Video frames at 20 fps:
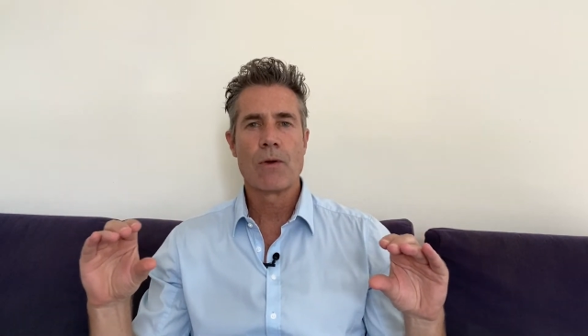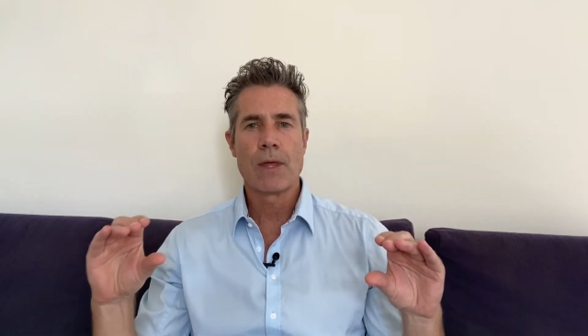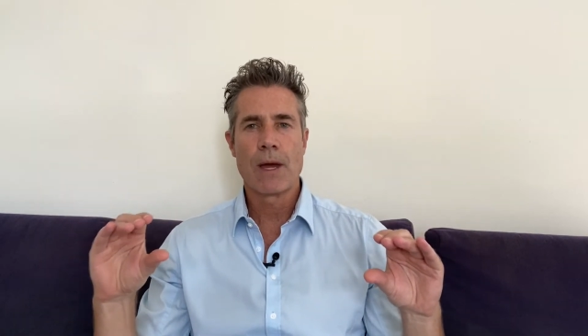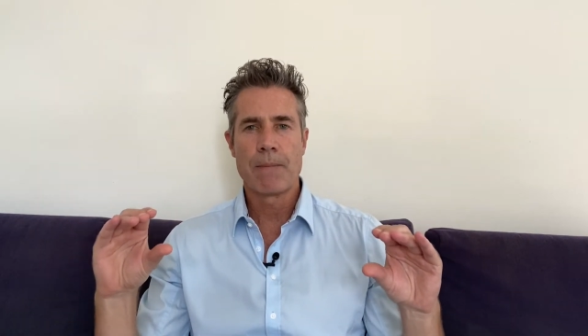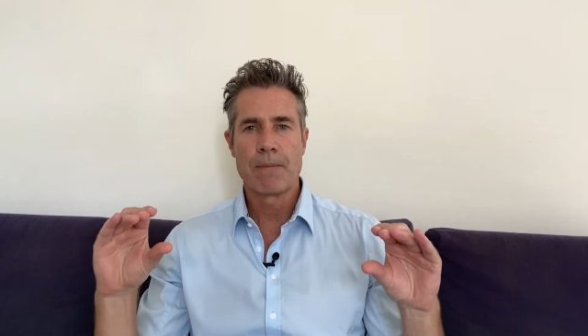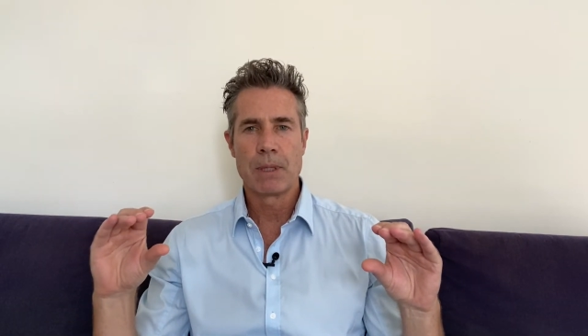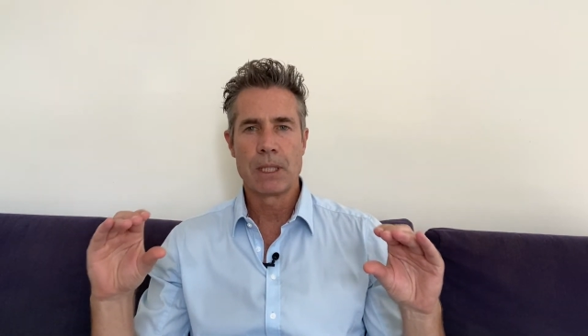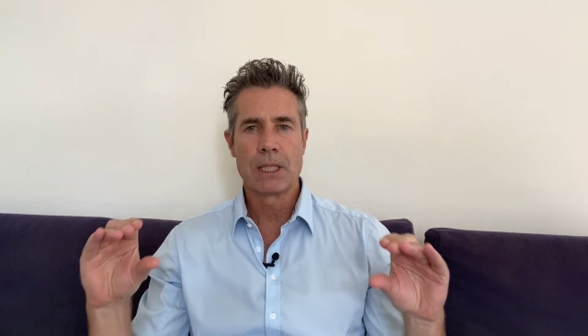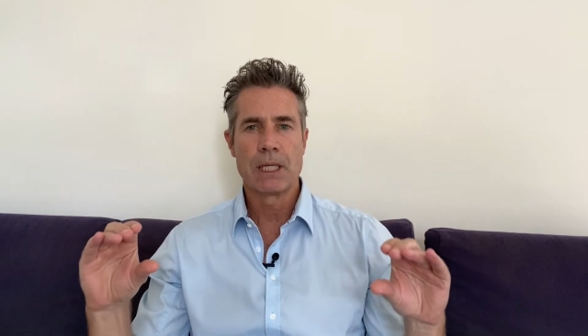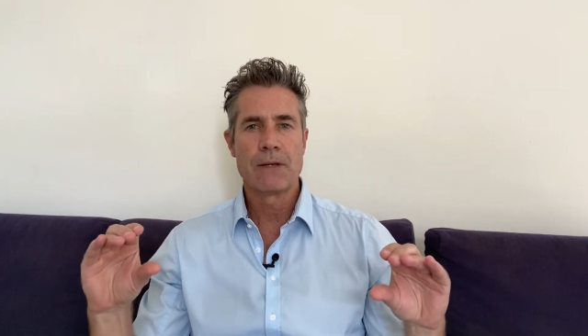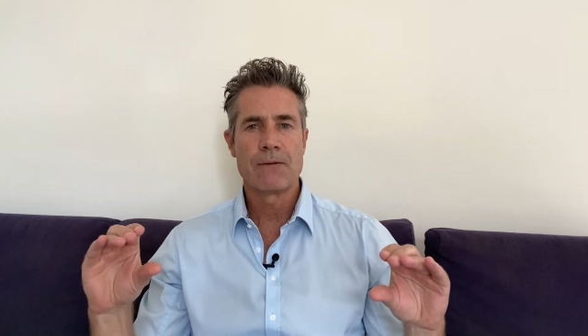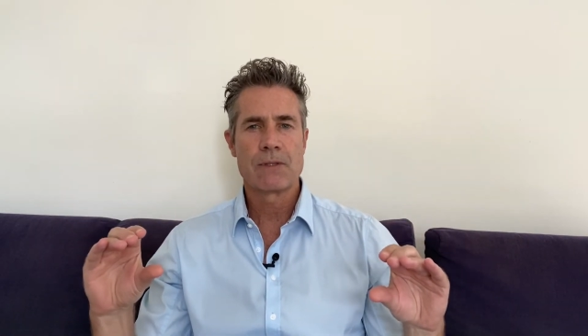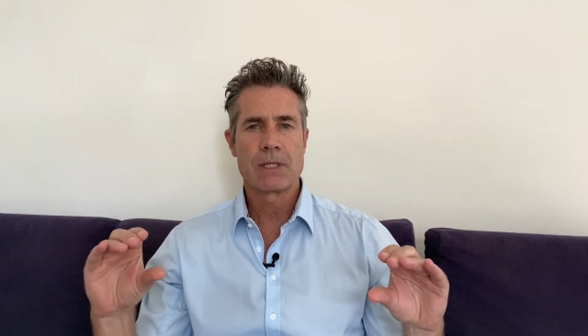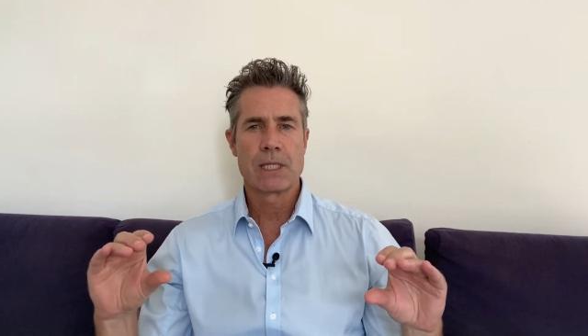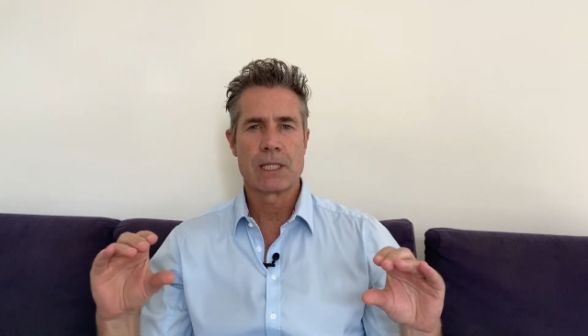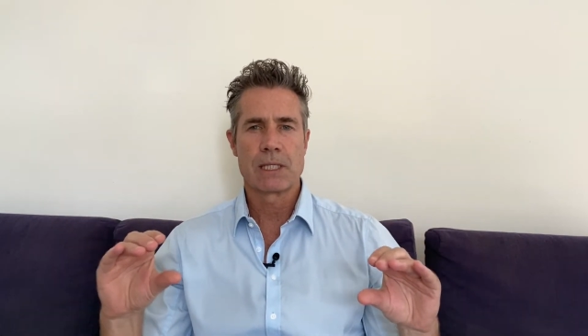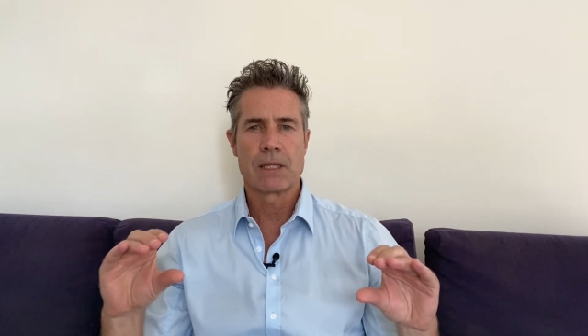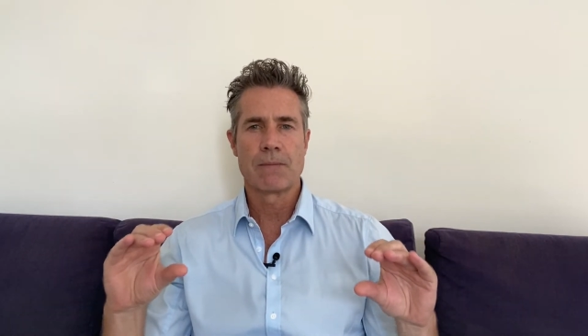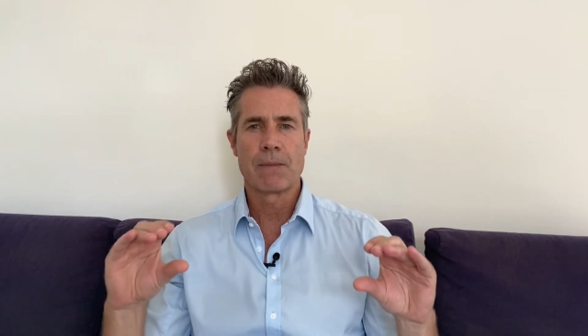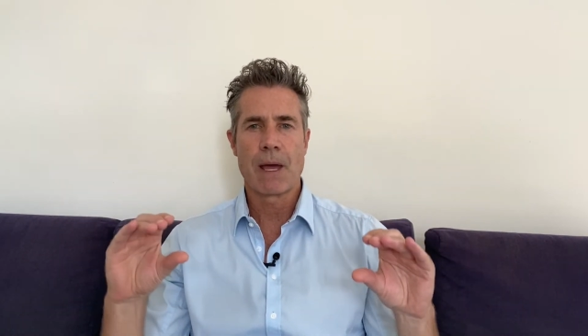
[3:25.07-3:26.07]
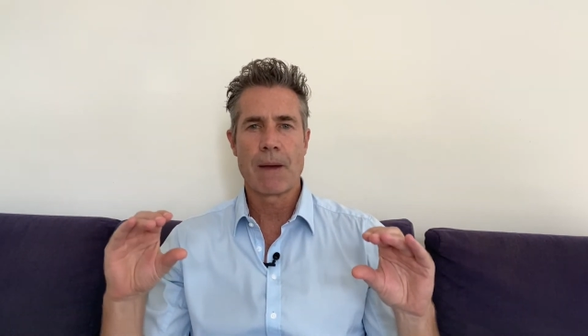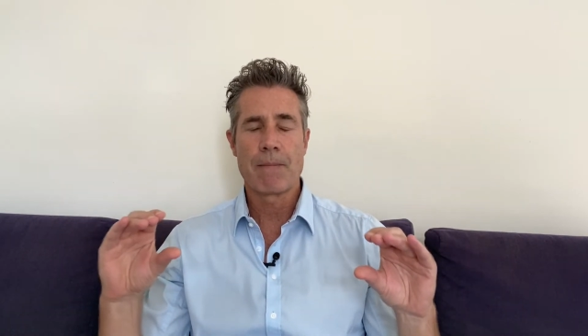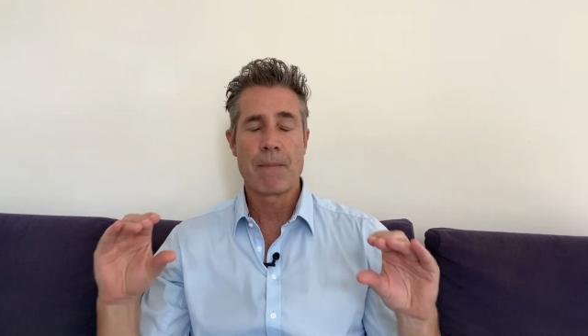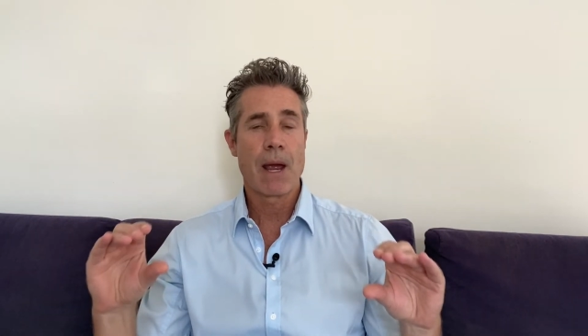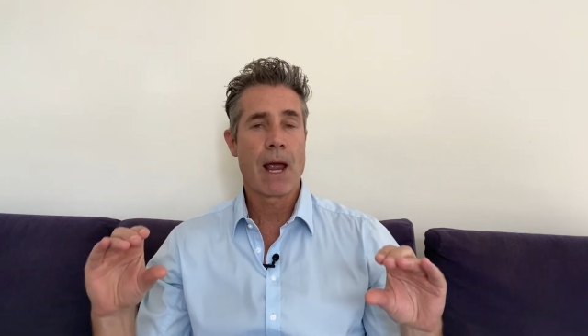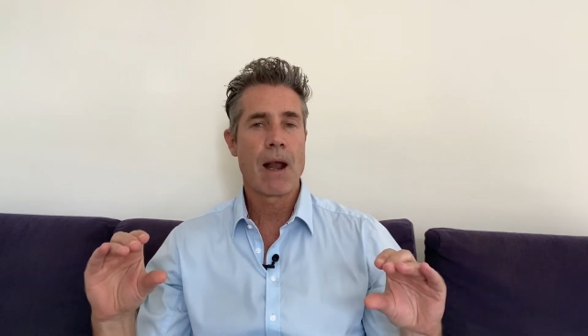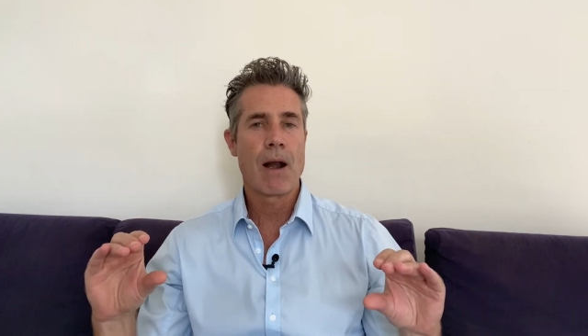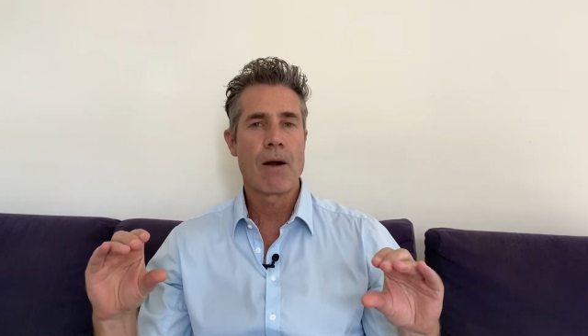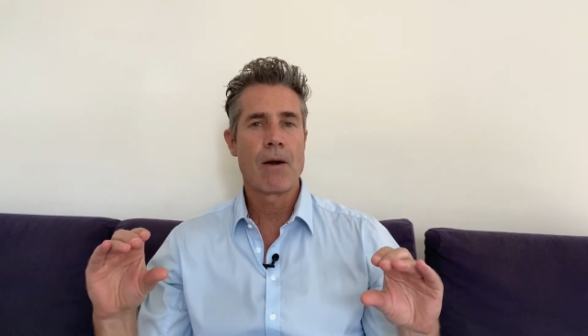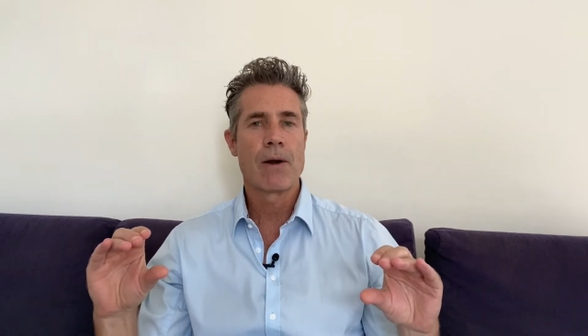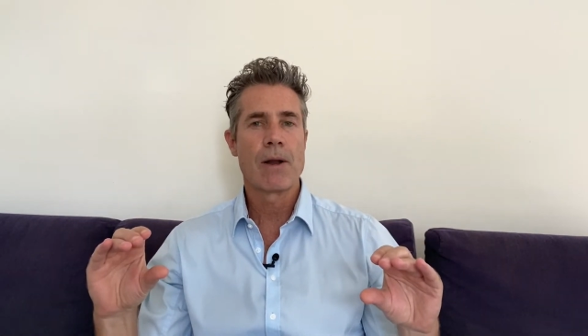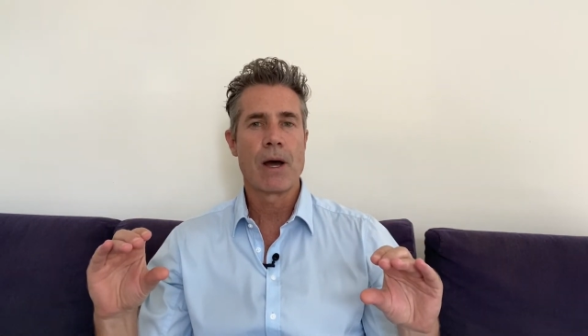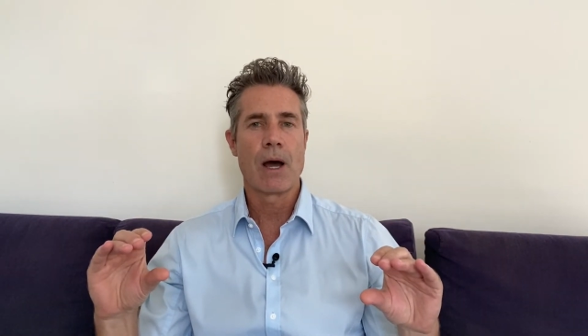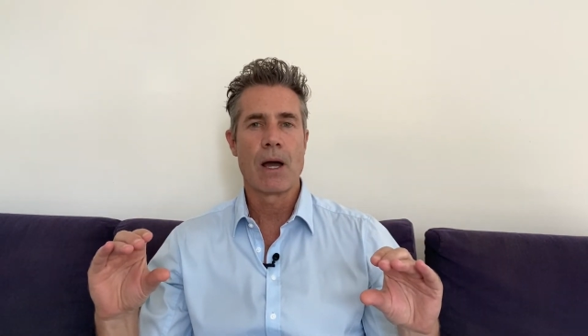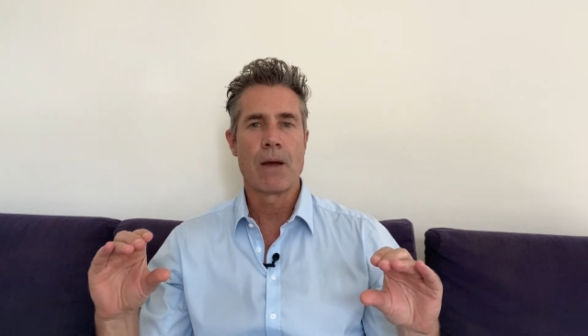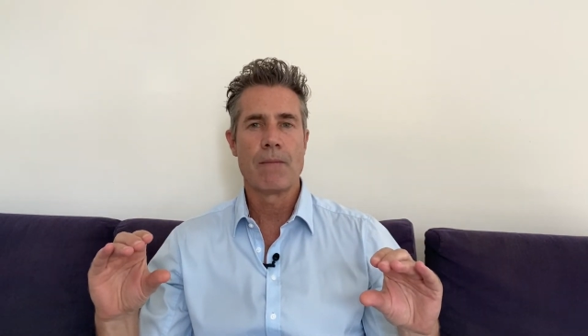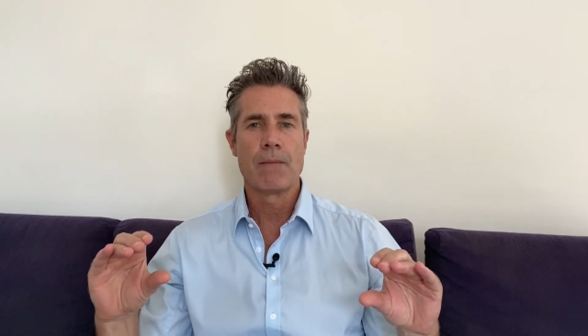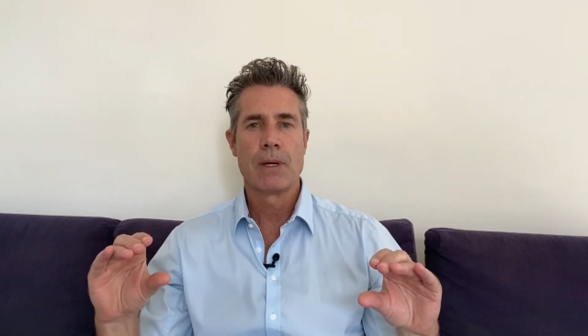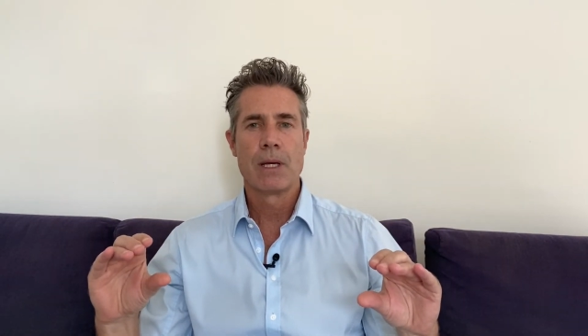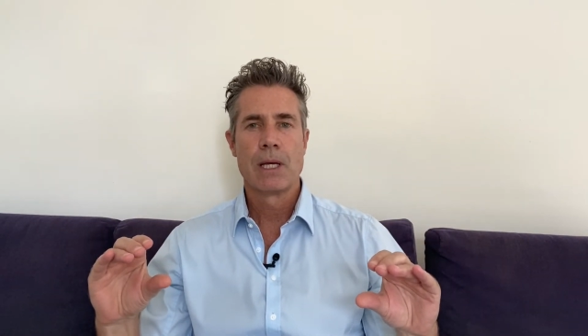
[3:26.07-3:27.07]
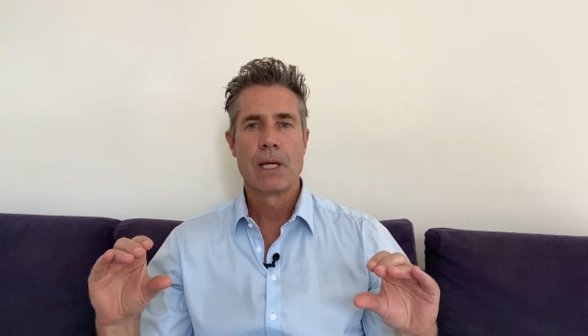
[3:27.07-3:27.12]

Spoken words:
that belief system, that paradigm,